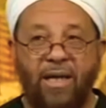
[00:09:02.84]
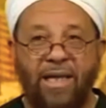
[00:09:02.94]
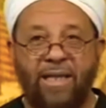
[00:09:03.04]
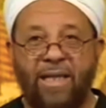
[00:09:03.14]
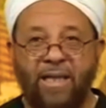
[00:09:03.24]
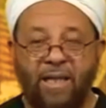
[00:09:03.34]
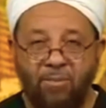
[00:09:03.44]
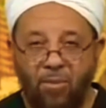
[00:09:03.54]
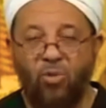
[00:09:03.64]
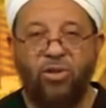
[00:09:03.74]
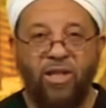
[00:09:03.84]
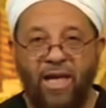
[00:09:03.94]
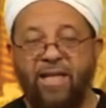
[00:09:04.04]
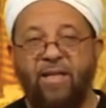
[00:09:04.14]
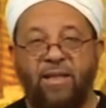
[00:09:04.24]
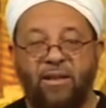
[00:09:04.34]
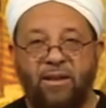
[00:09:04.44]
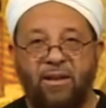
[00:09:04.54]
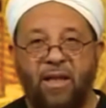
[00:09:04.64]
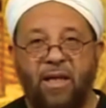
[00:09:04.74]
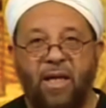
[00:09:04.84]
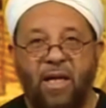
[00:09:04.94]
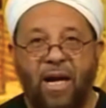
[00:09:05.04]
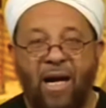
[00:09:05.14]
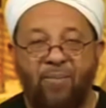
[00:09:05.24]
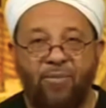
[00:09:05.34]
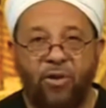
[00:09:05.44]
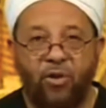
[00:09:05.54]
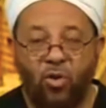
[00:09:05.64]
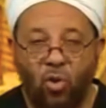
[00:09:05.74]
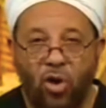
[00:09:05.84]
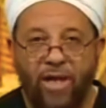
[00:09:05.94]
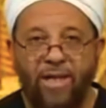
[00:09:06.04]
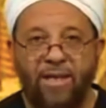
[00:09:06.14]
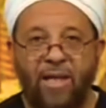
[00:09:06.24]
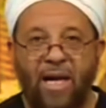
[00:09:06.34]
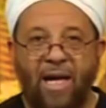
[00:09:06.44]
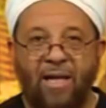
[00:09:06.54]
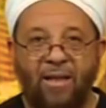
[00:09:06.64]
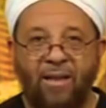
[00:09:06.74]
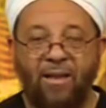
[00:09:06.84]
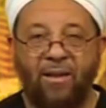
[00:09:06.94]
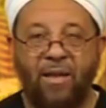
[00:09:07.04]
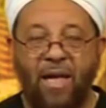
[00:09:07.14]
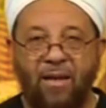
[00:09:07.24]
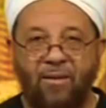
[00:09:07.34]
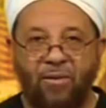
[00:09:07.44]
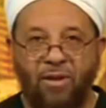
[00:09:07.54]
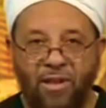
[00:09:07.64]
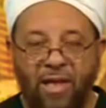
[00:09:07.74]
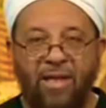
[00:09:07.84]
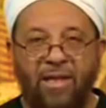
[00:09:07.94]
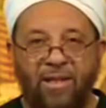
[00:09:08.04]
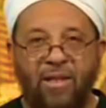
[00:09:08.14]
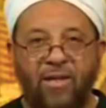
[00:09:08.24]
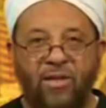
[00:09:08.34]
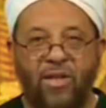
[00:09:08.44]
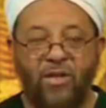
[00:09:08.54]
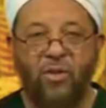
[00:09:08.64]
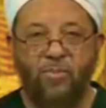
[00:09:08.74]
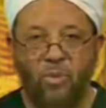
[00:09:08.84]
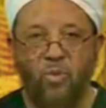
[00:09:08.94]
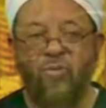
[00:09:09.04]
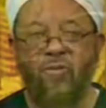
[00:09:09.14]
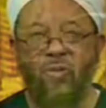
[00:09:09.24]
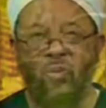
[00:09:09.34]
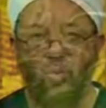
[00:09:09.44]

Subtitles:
in most cases, the coins are done in such a beautiful